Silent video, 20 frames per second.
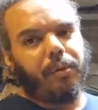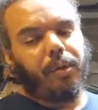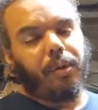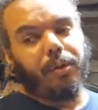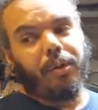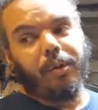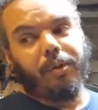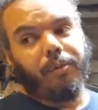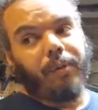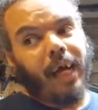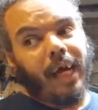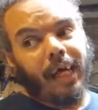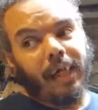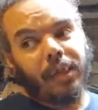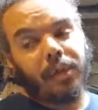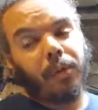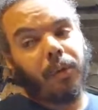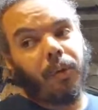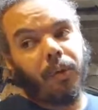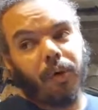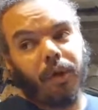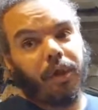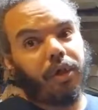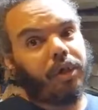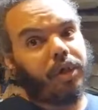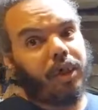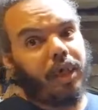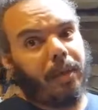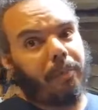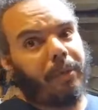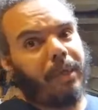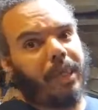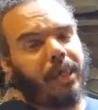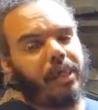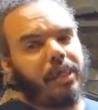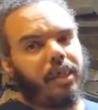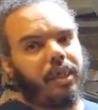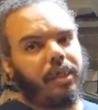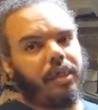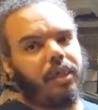go too fast, or they're just not paying
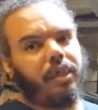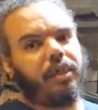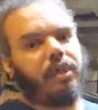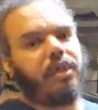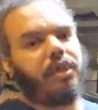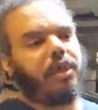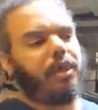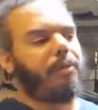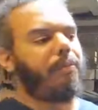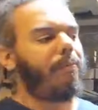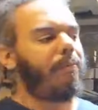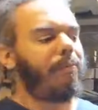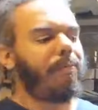attention. So